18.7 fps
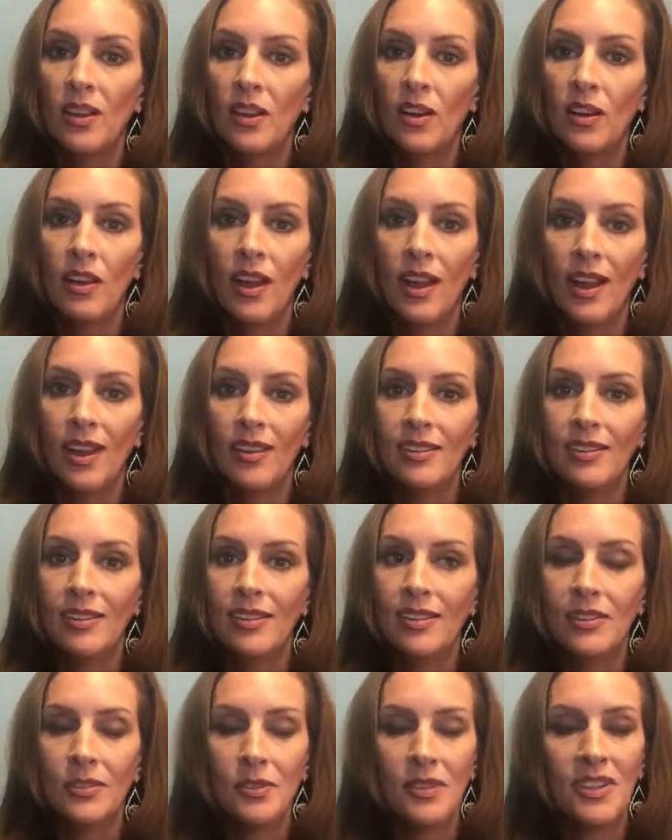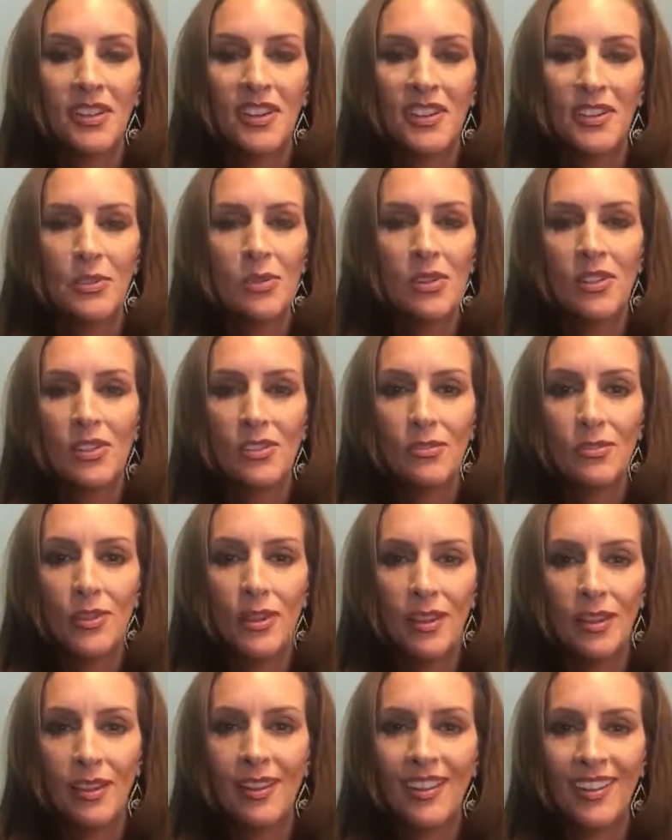are not what do you call drill and
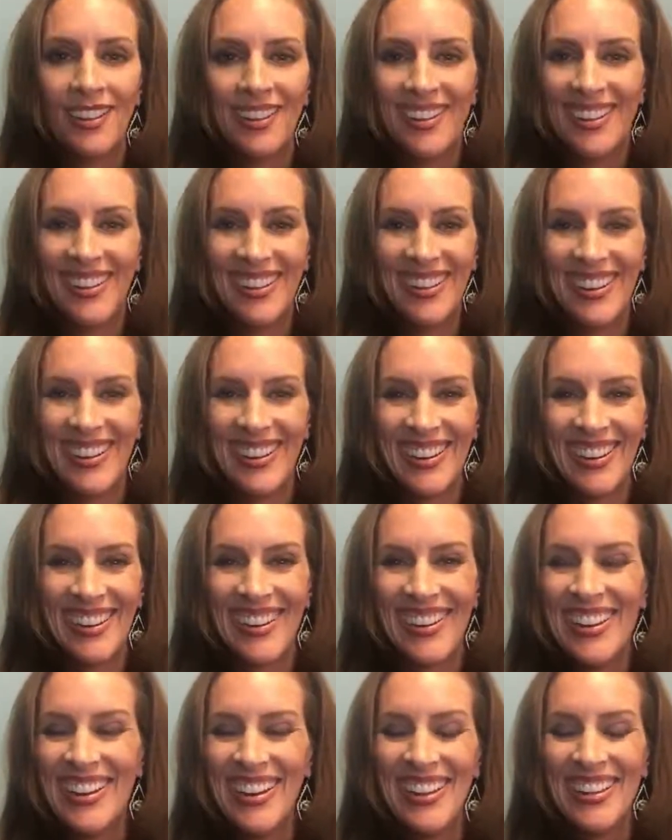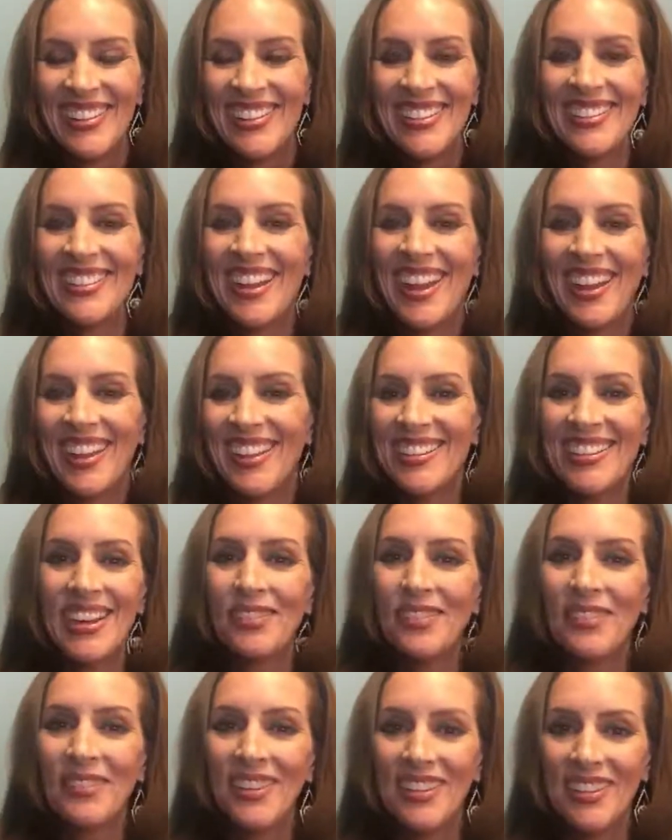fill. That's not
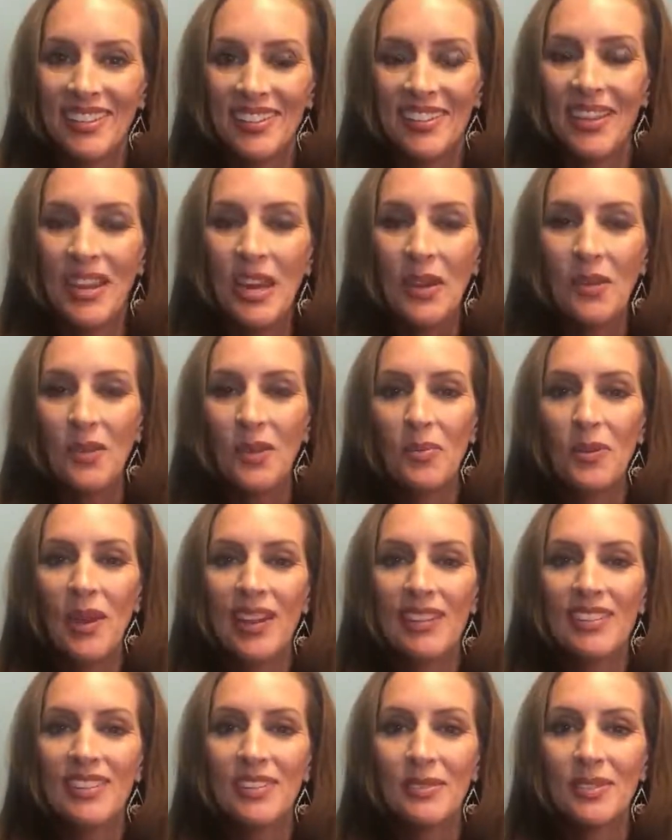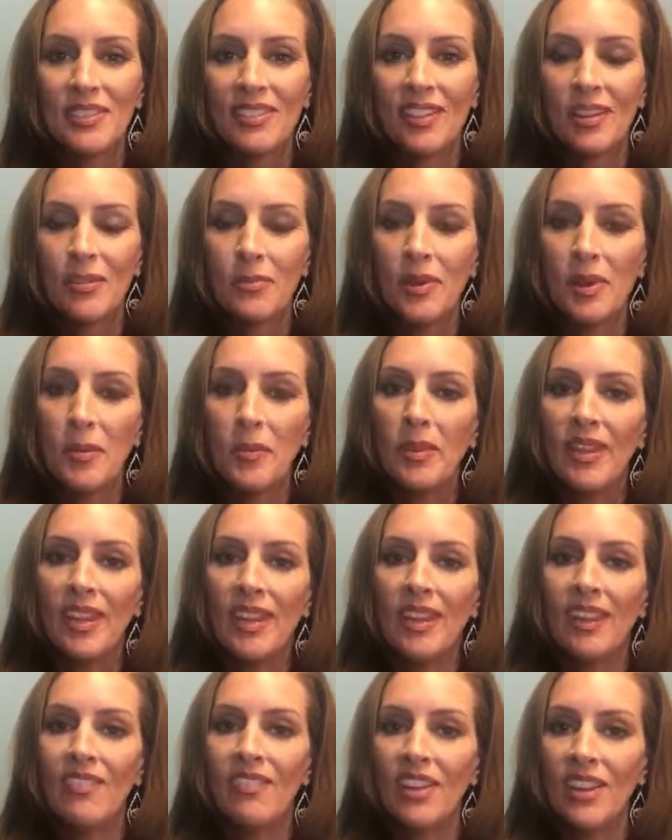what we do. We practice what's called
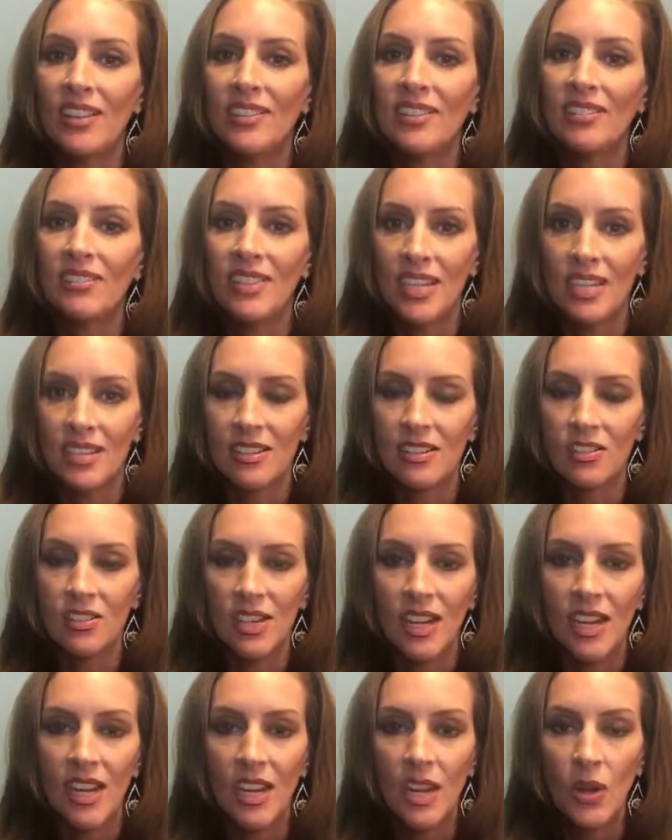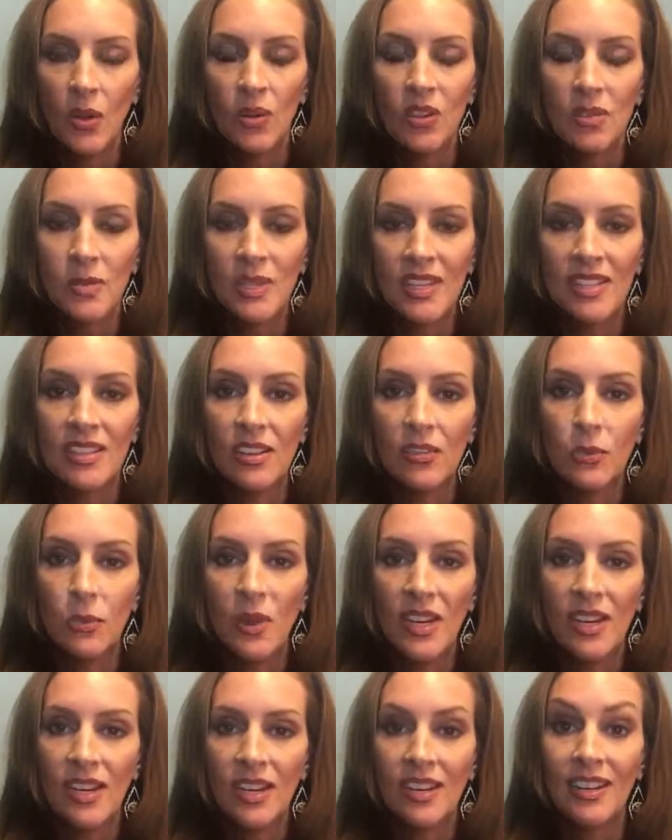minimally invasive dentistry, which means if we
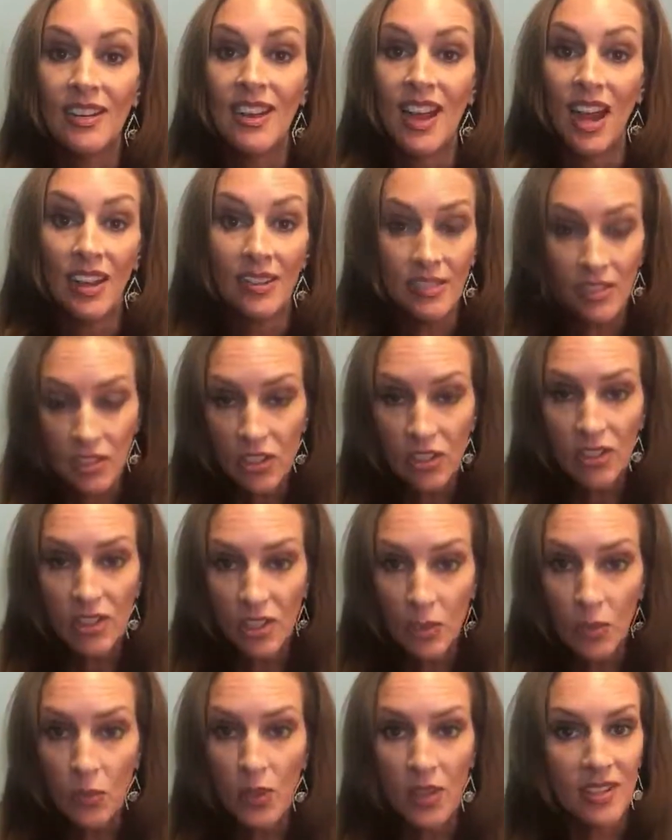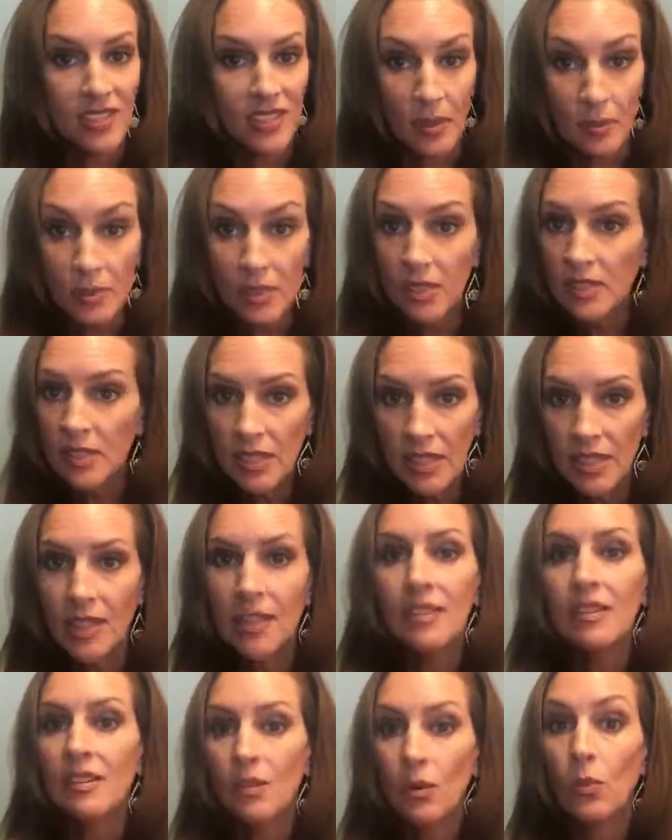cannot touch a tooth except to clean
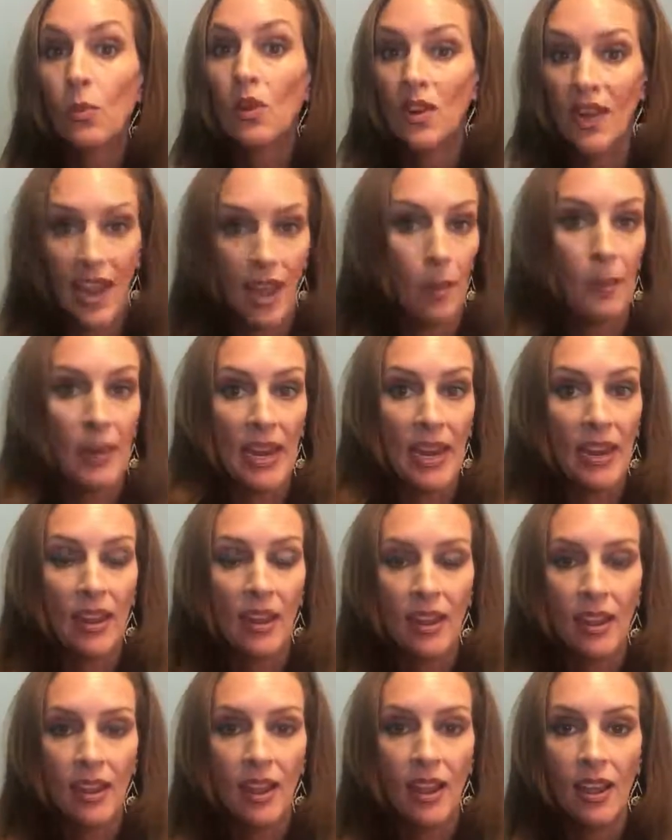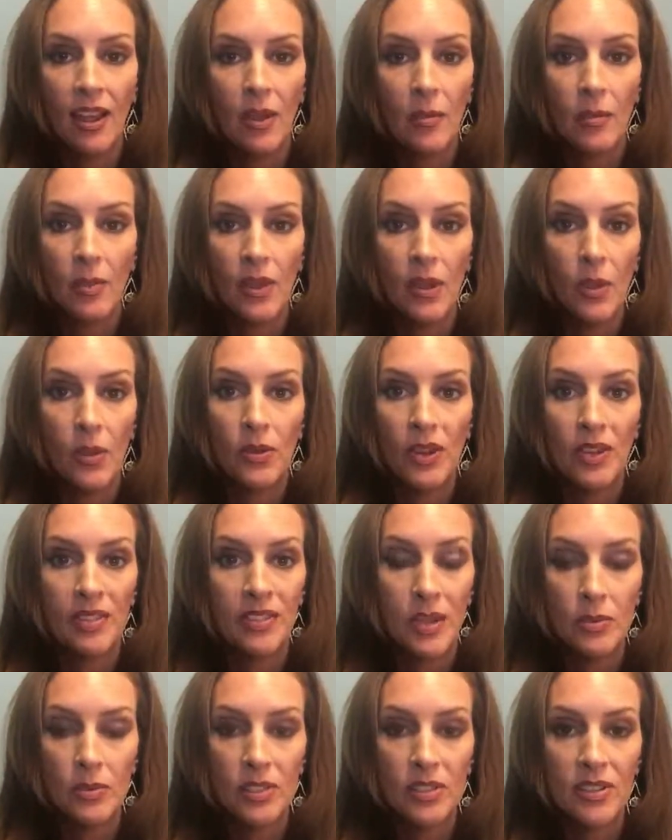it, we're happy. The only
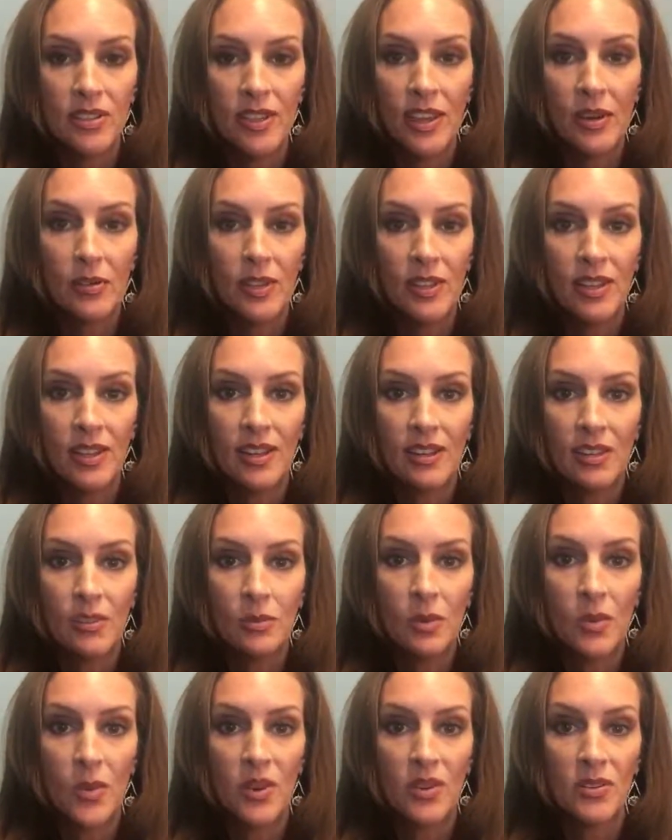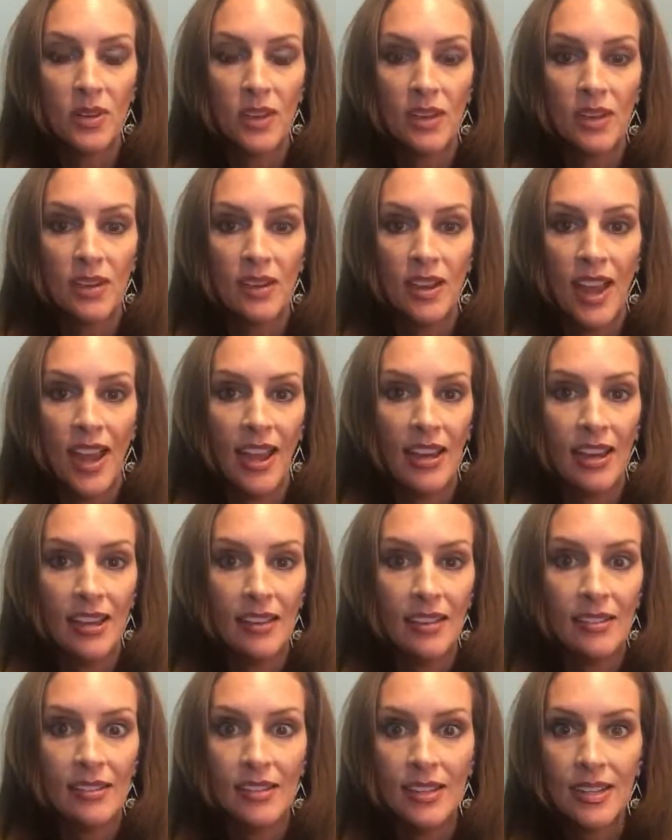exception to that really is when we're doing a
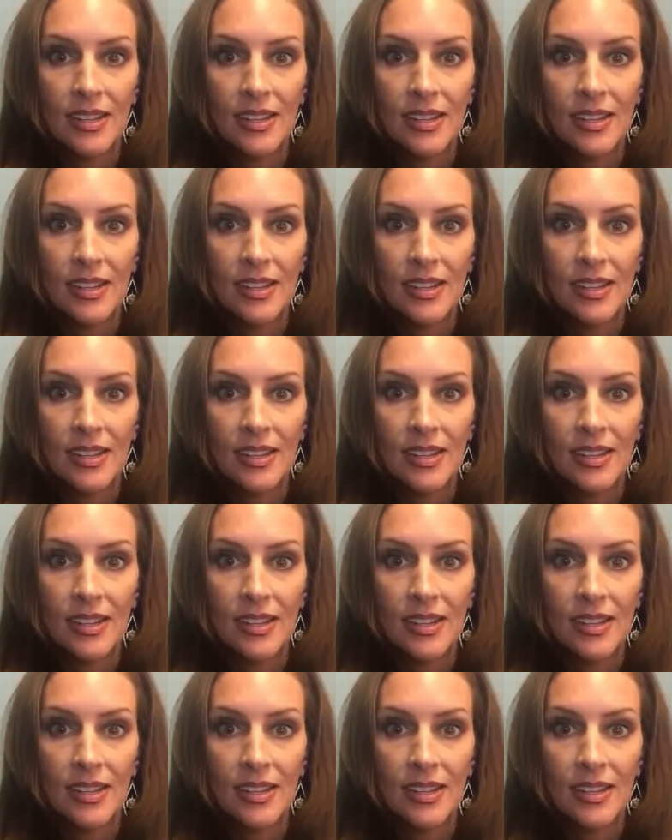high-end